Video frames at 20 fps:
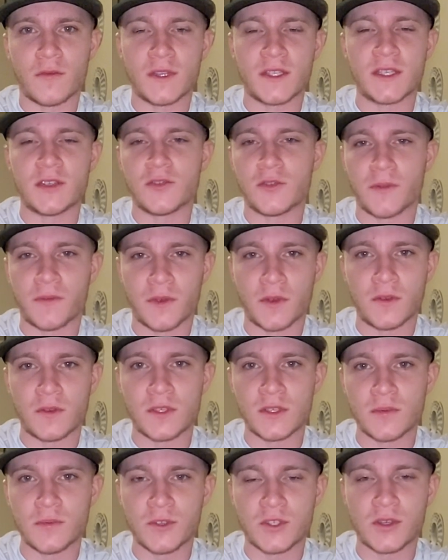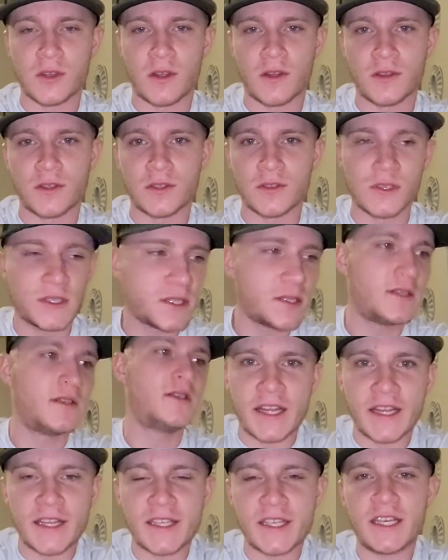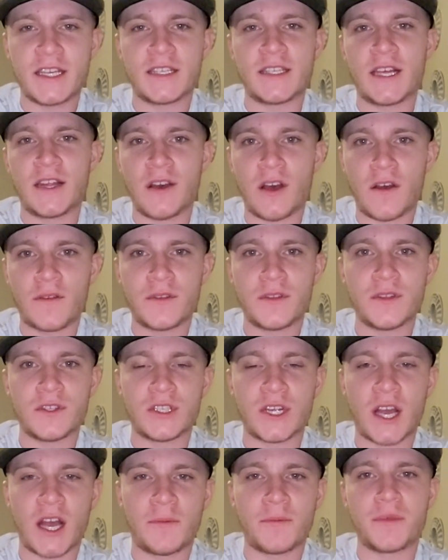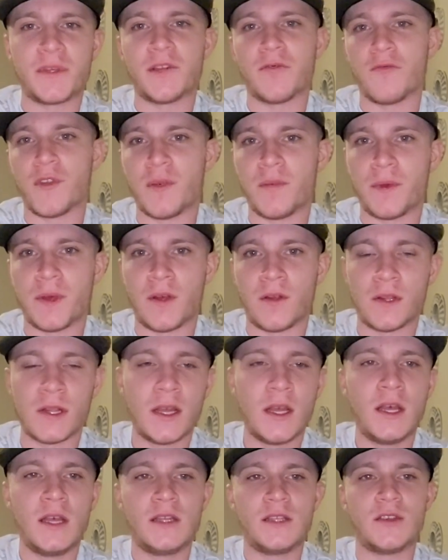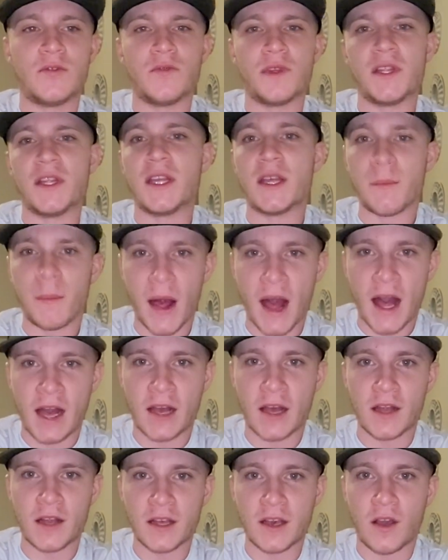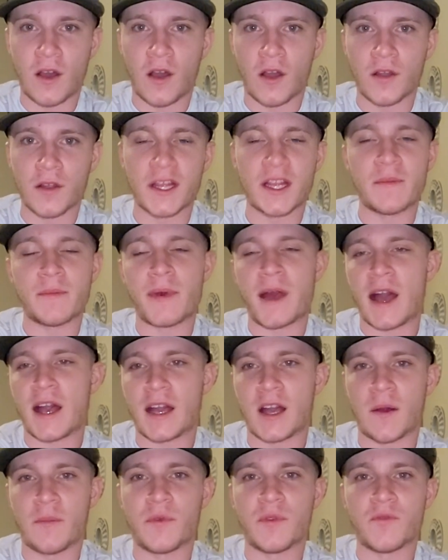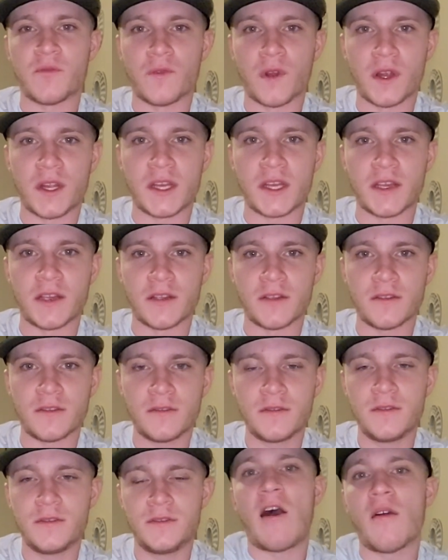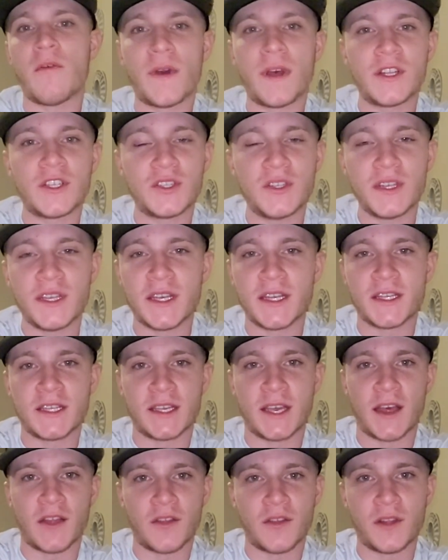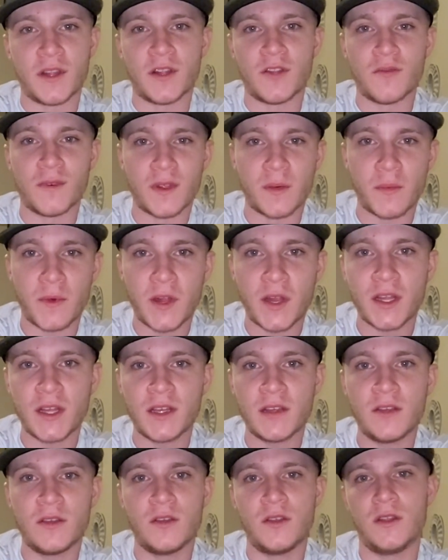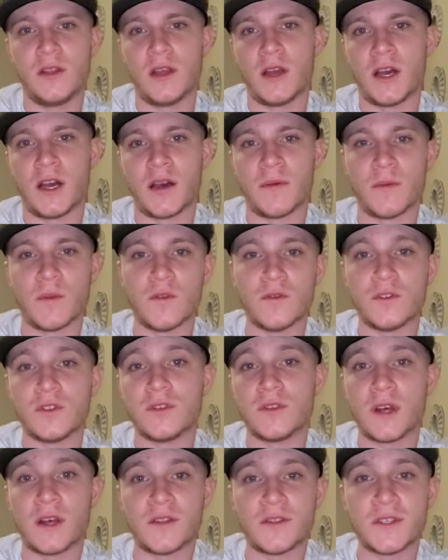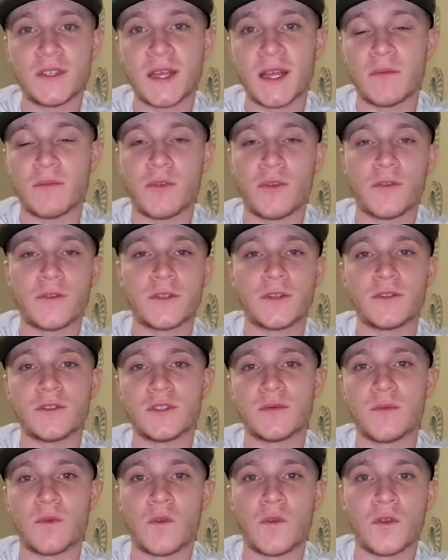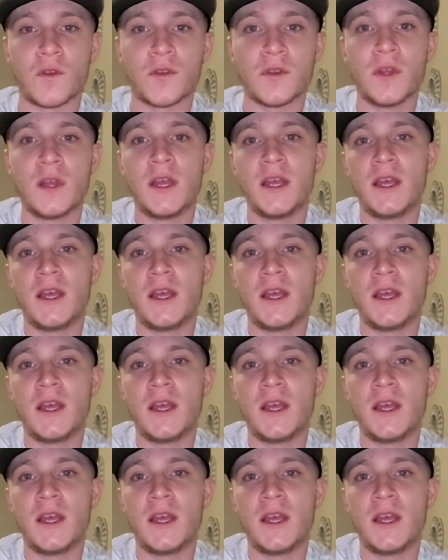with centrifugal superchargers. It needs to get sent off to the shop, get rebuilt, so we can get back on the car, get it back up and running here. I'll eventually get together here with a buddy um, who should understand ProChargers more